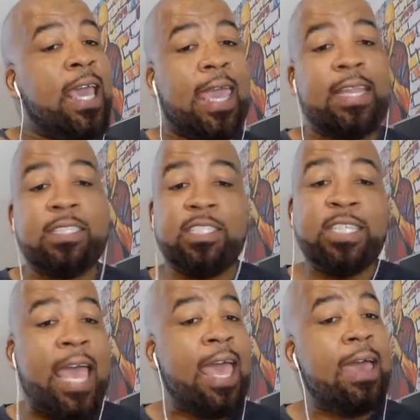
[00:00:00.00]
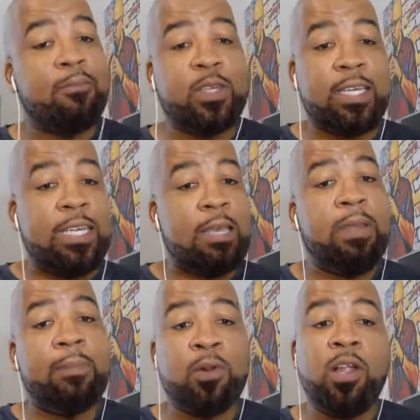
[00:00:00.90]
and his jab could keep
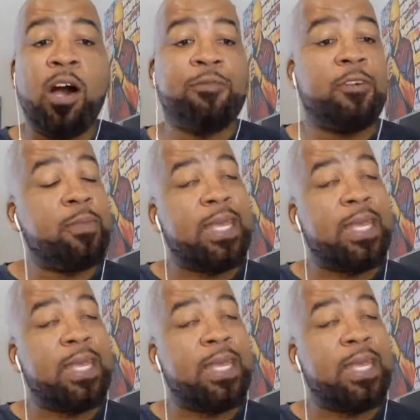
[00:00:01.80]
people off of him.